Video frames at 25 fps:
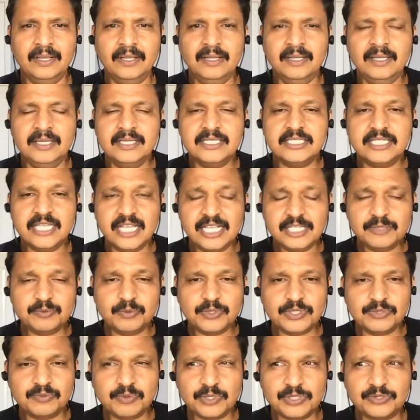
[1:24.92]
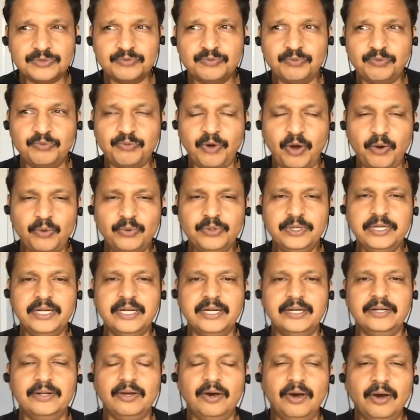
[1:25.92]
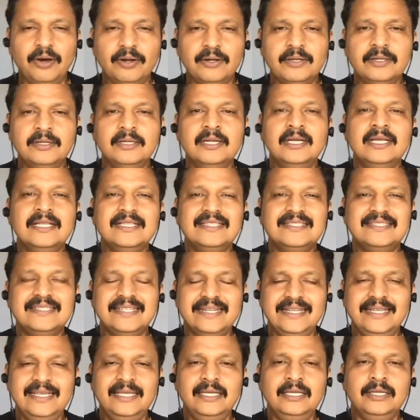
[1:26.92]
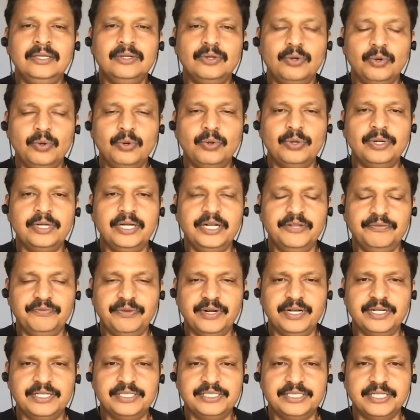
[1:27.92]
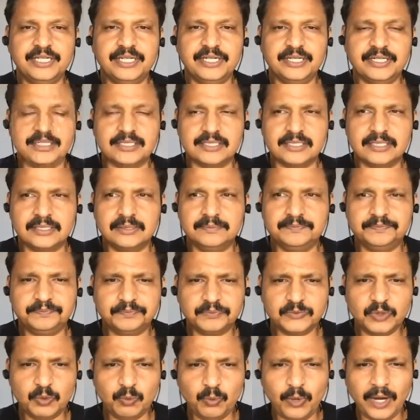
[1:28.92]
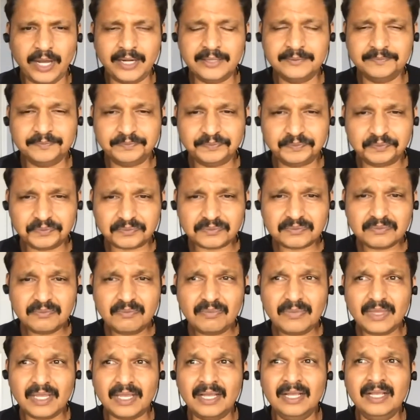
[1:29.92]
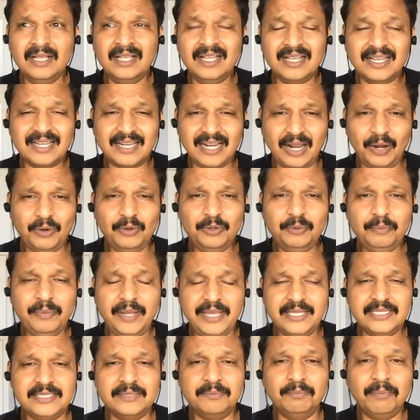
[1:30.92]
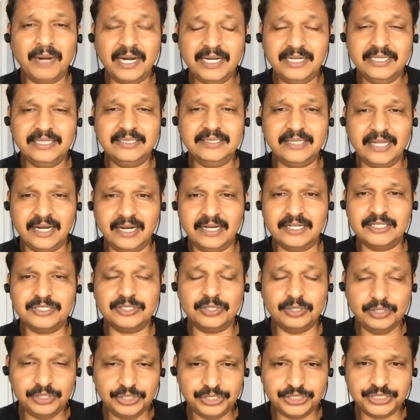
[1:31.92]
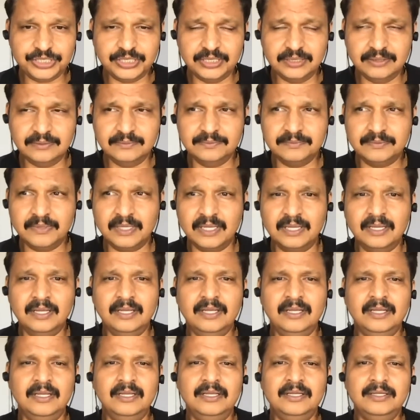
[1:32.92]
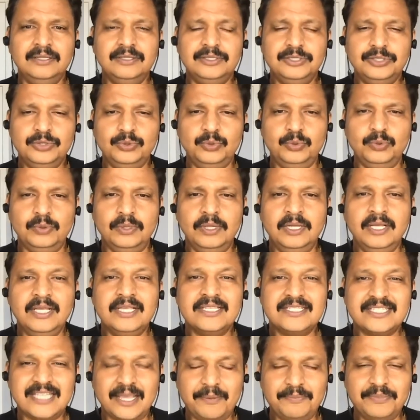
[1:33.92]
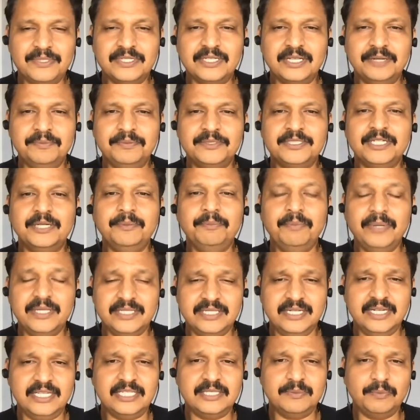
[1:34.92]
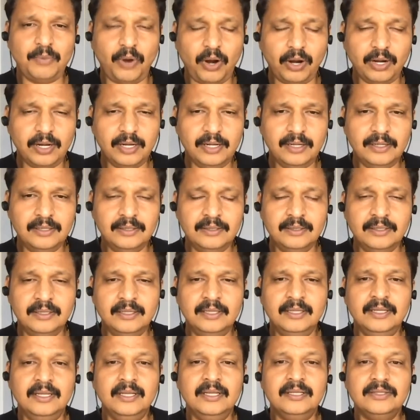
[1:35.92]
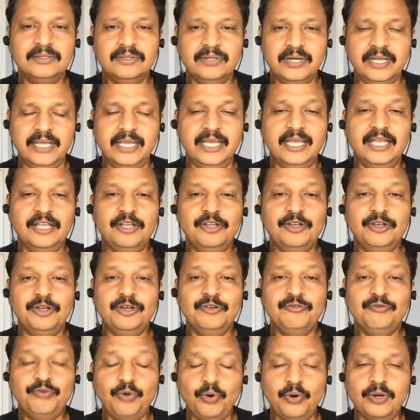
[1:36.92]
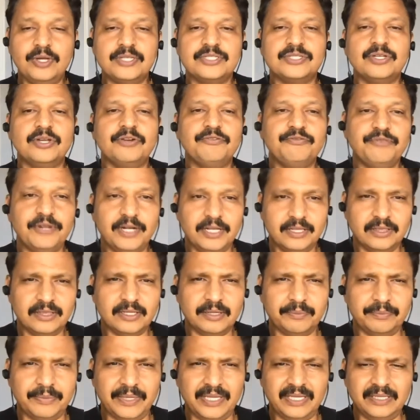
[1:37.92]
Salesforce was founded on three core differentiators. One, cloud-based multi-tenant solution. Two, subscription business model. Three, focus on philanthropy.